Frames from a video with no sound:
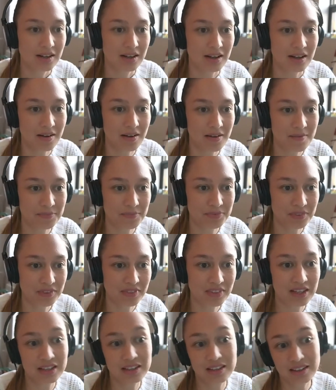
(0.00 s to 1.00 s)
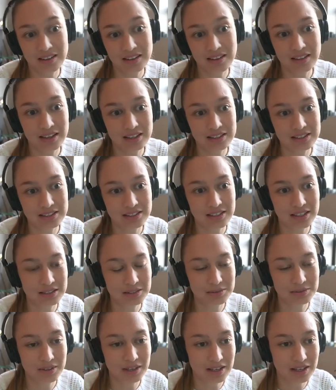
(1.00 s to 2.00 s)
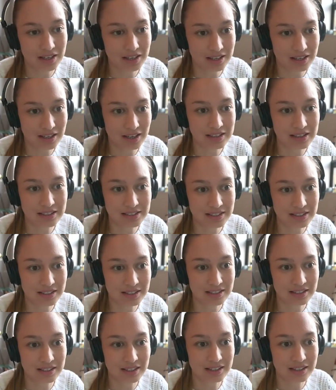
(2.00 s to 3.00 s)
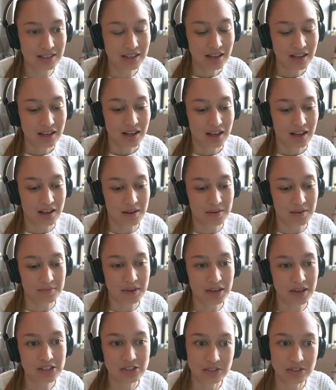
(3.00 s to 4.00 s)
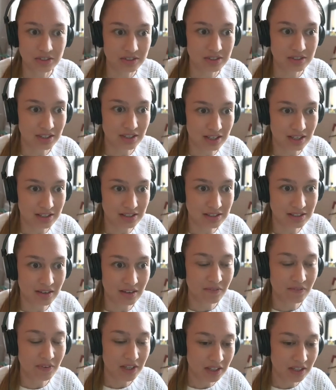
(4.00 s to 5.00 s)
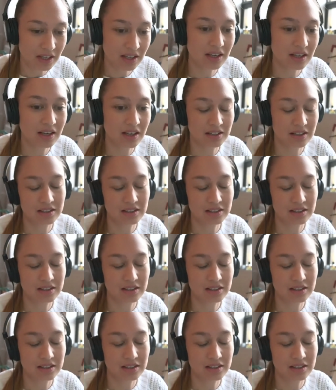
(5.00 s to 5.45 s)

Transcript: then that's why I decided that I should seek funding